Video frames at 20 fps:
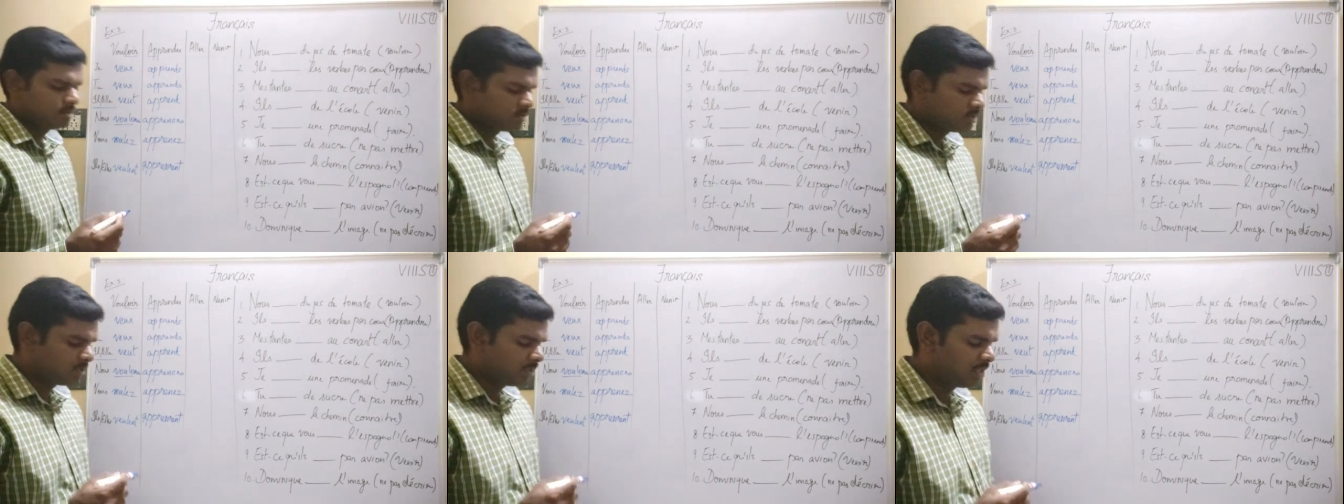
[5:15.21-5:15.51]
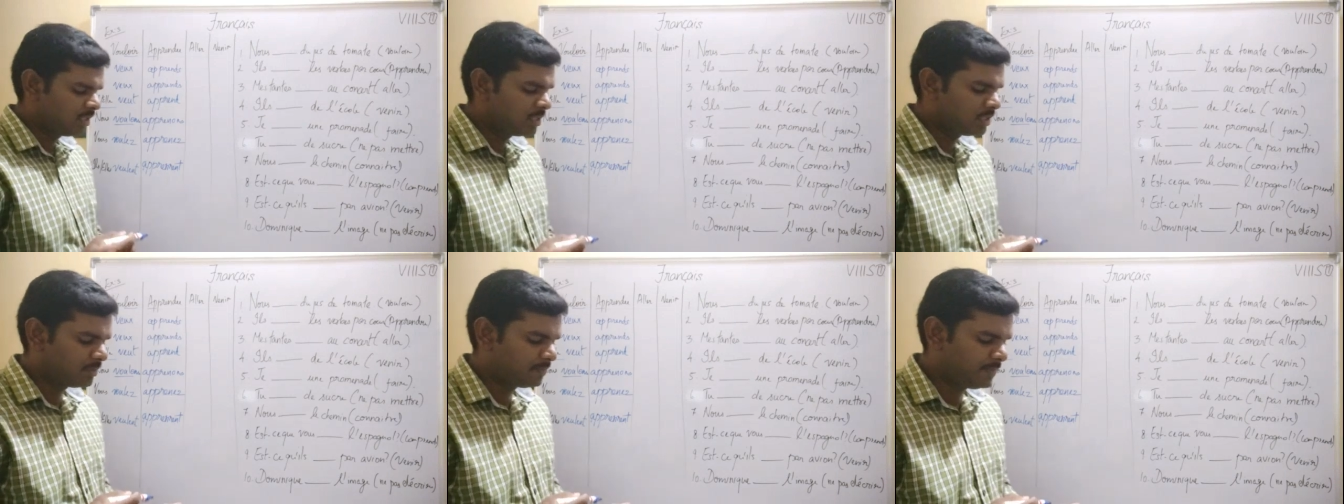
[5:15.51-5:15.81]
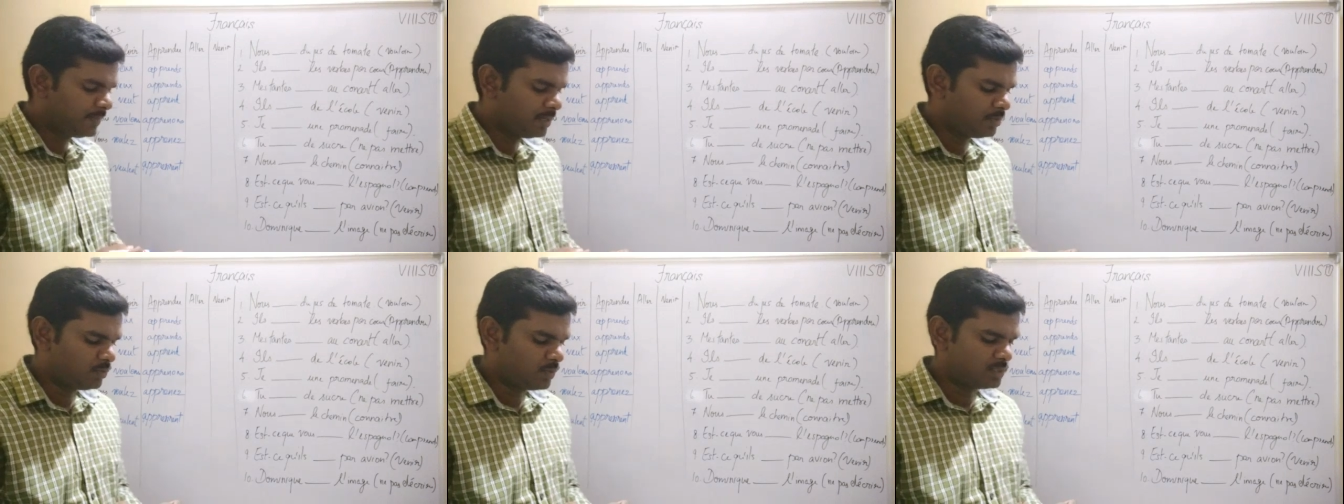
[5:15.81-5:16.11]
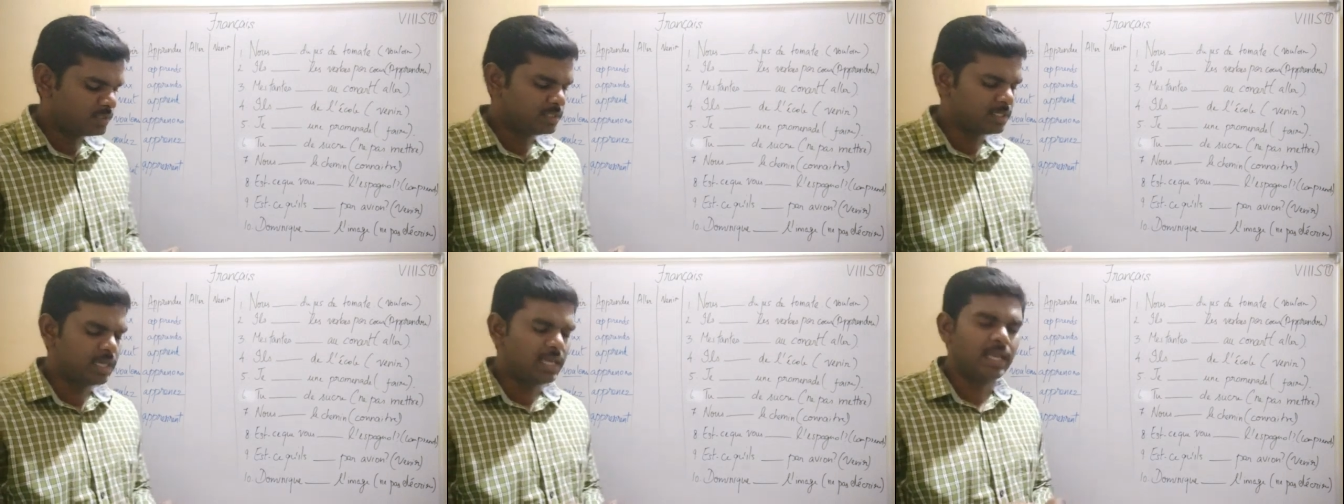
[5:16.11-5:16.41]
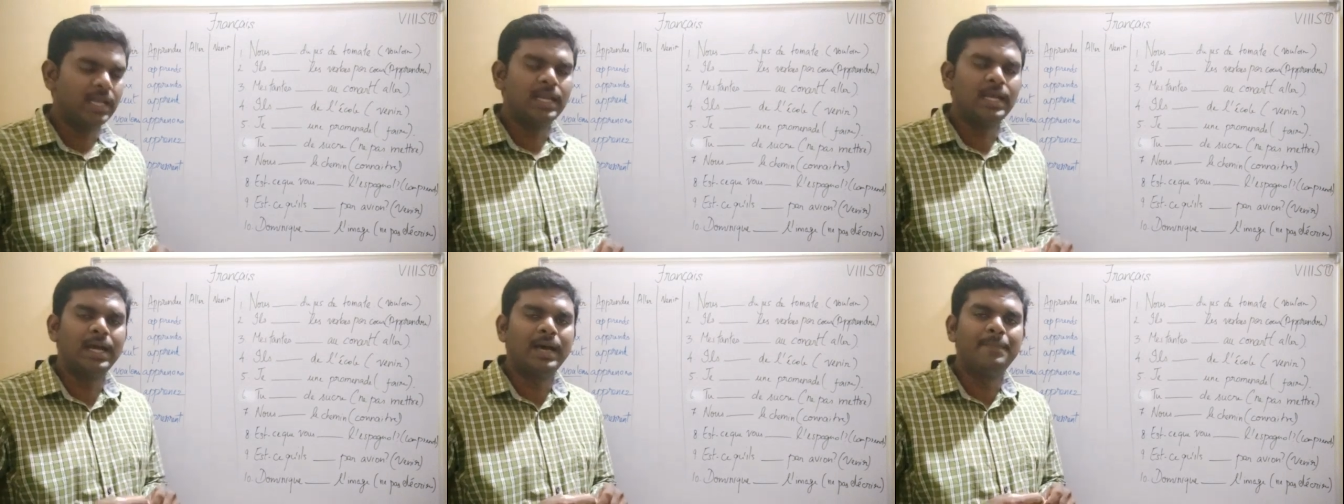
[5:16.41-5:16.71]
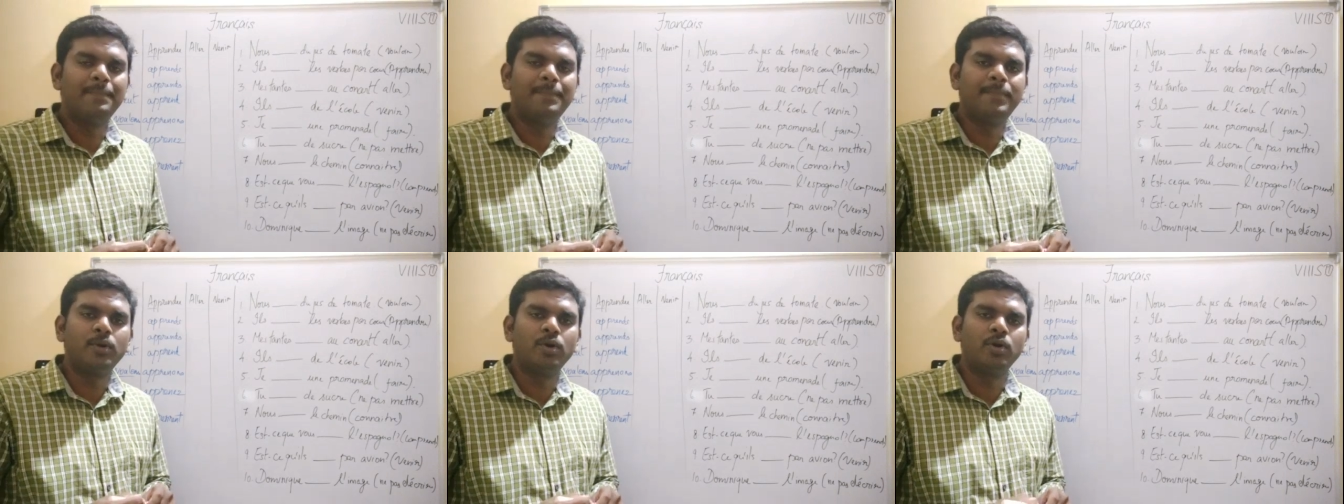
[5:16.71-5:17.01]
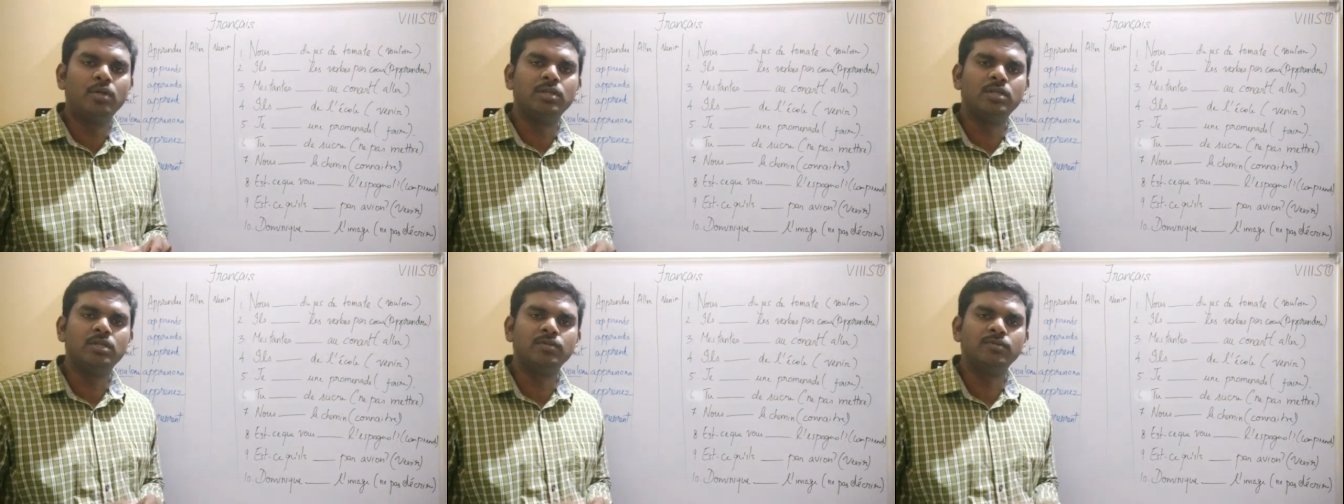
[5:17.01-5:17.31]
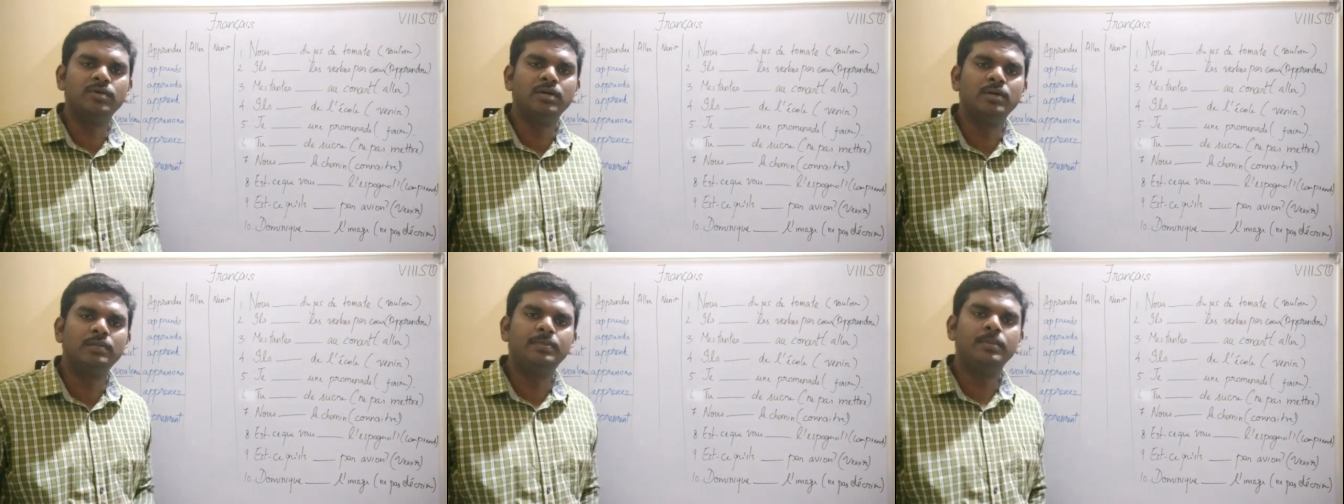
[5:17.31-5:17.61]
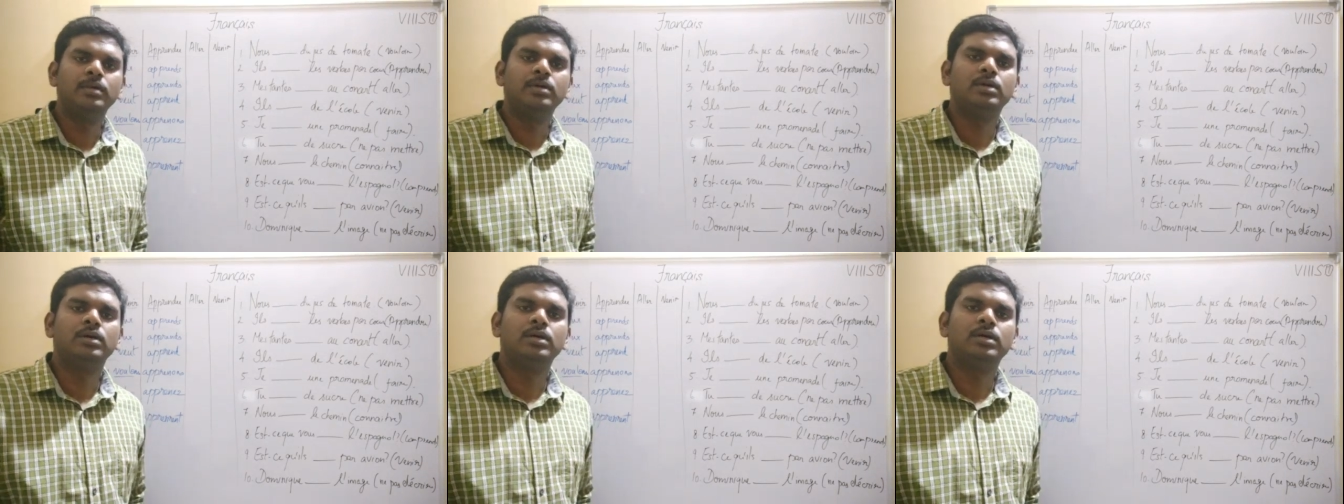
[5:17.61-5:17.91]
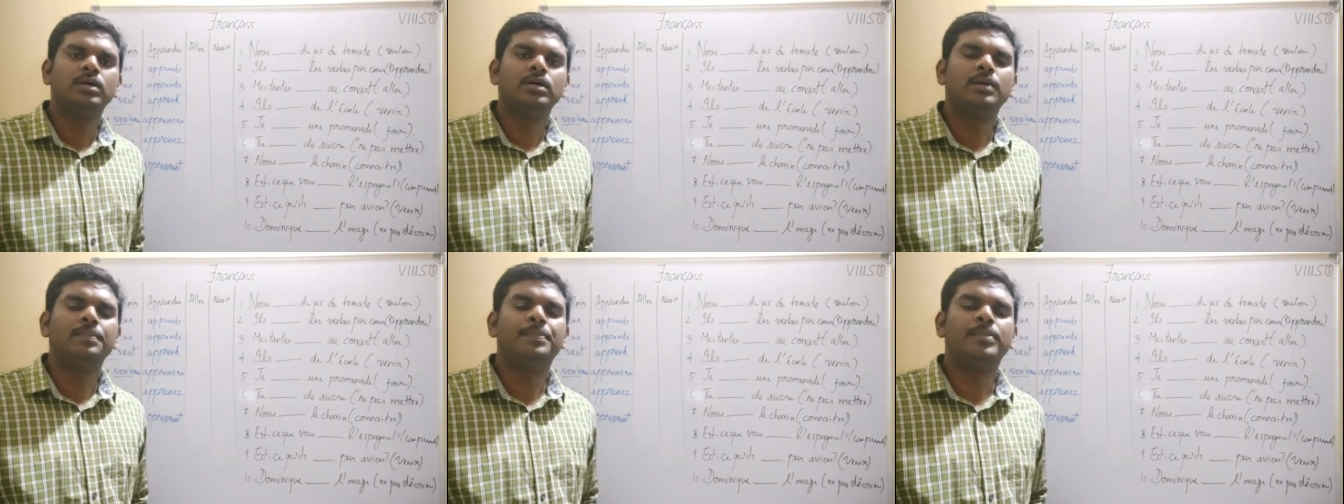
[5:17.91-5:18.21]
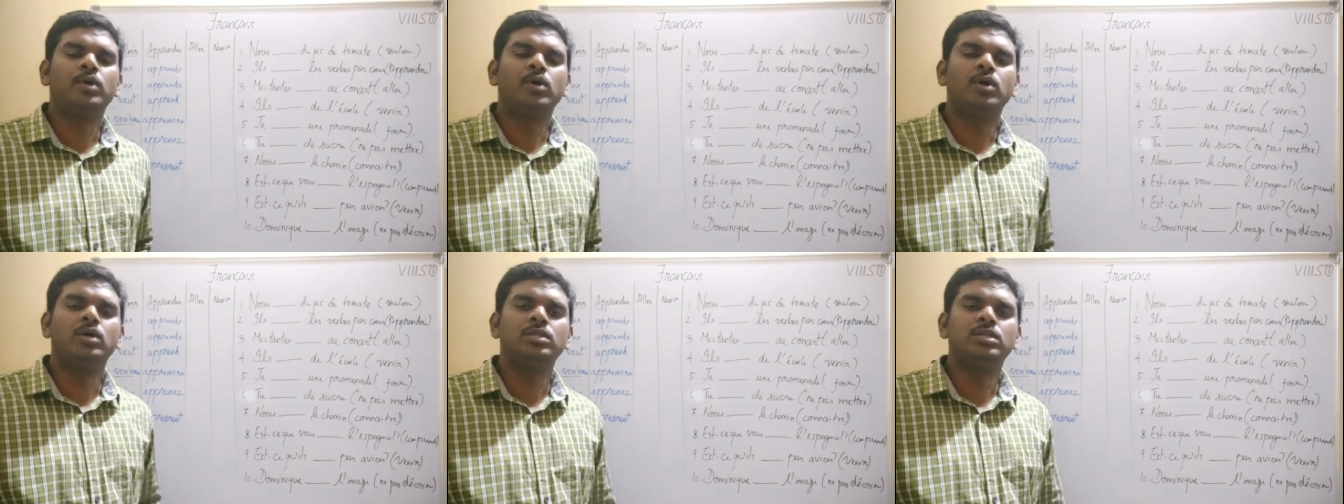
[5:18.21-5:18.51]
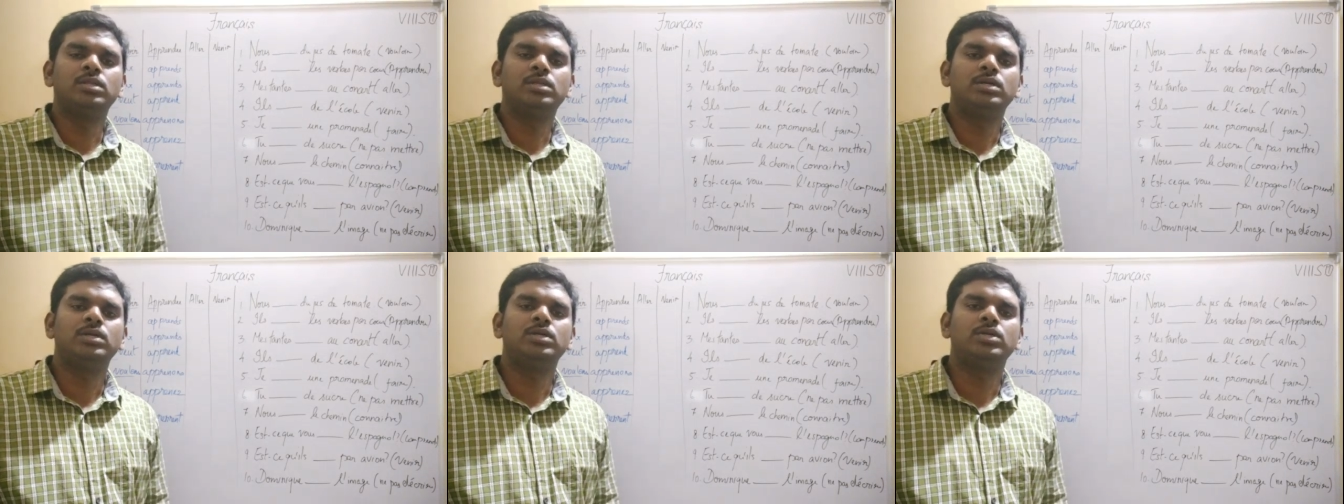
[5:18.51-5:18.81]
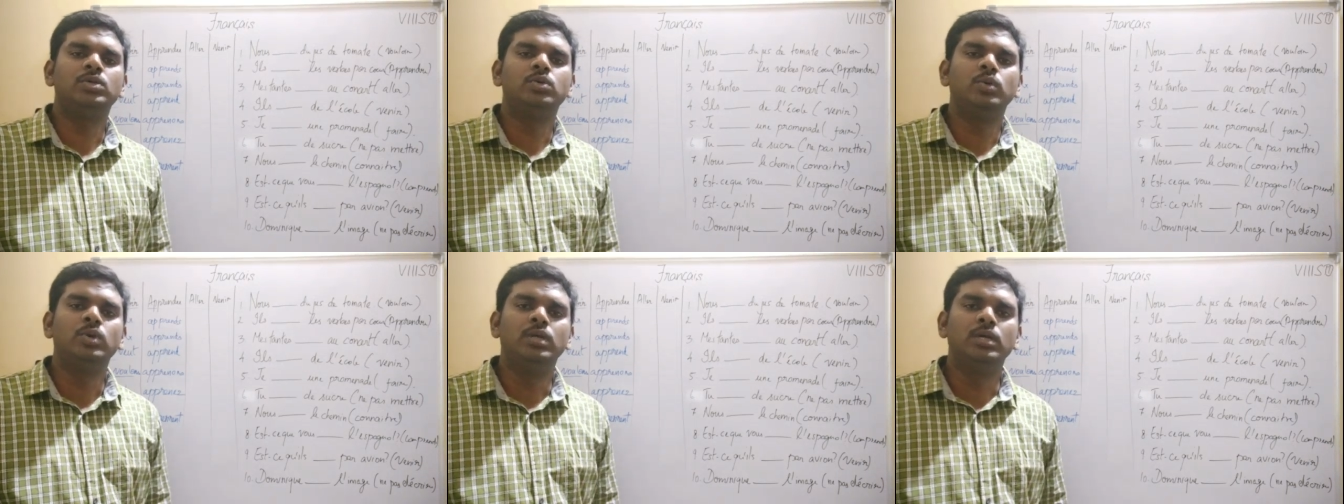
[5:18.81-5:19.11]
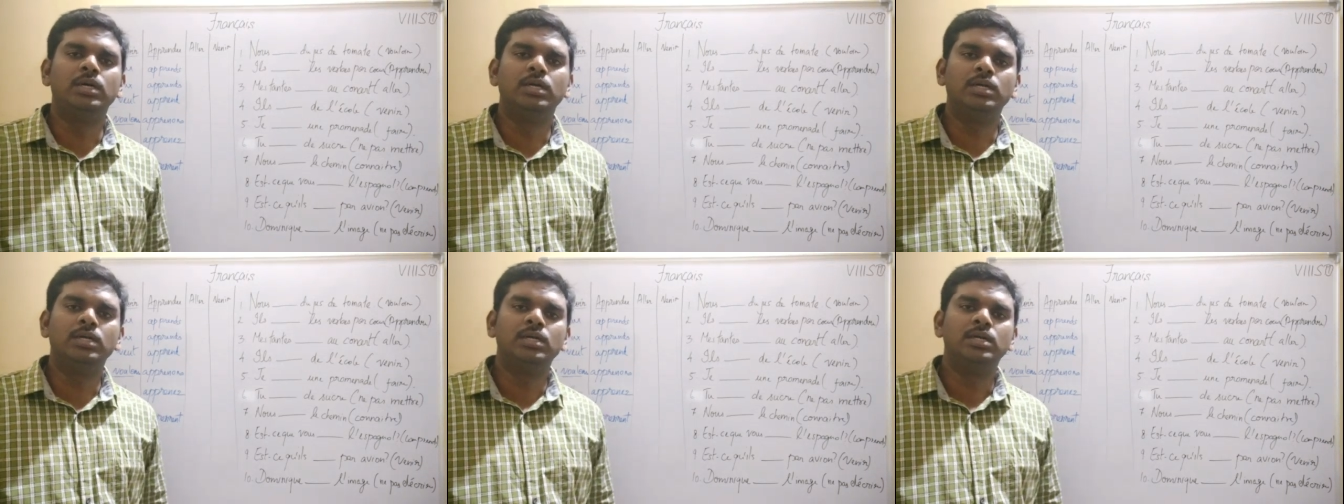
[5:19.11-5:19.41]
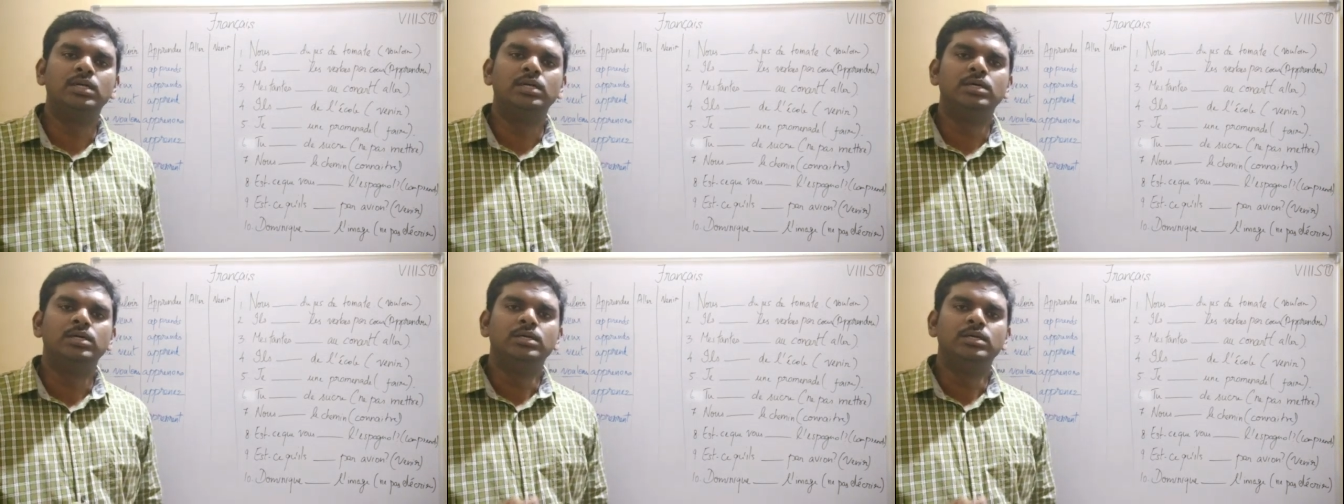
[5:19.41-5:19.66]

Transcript: So I will repeat once again. Apprendre the verb. Apprendre, to learn.